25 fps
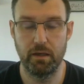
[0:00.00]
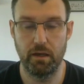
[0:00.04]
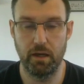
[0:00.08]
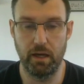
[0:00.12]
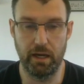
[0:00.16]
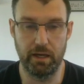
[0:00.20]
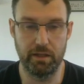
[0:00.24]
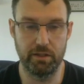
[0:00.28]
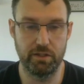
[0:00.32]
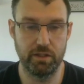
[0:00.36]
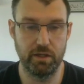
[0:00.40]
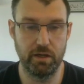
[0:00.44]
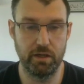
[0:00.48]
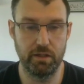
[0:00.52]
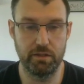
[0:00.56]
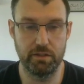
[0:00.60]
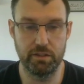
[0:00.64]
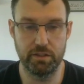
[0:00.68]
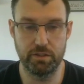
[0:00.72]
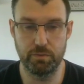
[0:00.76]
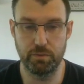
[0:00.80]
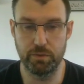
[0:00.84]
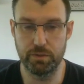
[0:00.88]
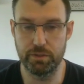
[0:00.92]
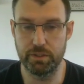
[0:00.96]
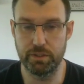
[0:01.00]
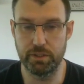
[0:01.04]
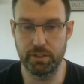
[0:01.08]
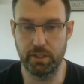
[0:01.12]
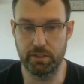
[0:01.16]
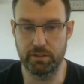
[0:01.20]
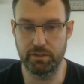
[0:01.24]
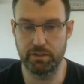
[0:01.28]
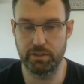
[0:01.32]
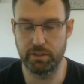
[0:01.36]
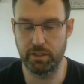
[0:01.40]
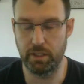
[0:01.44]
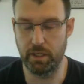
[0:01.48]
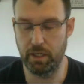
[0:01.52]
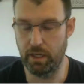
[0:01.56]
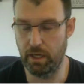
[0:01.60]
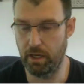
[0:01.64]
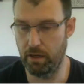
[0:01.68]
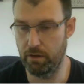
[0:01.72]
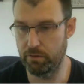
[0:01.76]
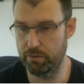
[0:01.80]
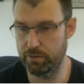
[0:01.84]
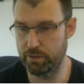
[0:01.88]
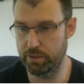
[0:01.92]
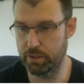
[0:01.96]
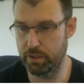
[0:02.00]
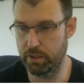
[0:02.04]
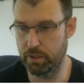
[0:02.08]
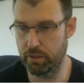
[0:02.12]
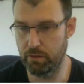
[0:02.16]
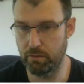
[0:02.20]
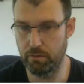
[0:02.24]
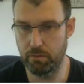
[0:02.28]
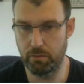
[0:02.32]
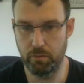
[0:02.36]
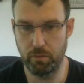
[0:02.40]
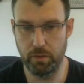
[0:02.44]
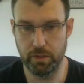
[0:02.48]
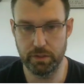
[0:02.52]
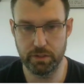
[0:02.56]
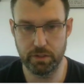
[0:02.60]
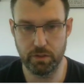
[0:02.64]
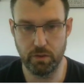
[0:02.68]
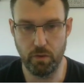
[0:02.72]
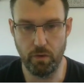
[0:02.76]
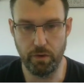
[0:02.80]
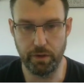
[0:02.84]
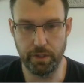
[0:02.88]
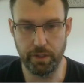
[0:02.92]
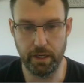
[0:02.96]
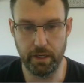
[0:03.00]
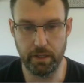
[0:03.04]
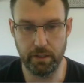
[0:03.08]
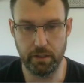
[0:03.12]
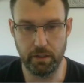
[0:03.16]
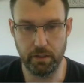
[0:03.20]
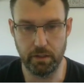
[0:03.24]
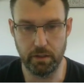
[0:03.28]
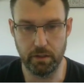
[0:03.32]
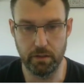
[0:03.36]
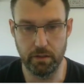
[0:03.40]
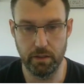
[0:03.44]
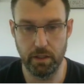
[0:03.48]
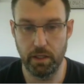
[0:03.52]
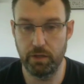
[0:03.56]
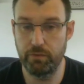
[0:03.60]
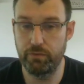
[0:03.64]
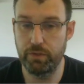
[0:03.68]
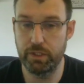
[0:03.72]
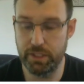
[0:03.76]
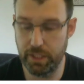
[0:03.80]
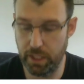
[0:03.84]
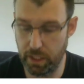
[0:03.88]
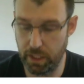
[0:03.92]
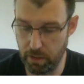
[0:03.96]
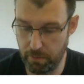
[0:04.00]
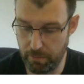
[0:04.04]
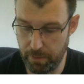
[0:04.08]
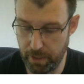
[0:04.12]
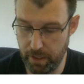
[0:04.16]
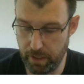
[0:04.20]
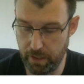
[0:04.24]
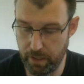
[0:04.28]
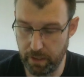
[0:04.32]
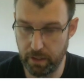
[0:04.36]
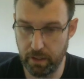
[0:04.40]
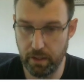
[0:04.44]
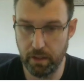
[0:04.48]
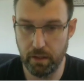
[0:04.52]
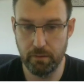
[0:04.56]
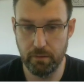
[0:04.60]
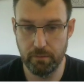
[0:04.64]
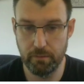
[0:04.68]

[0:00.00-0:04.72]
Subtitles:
I thought this was nuts. I was like, what's going on here? If we take it back,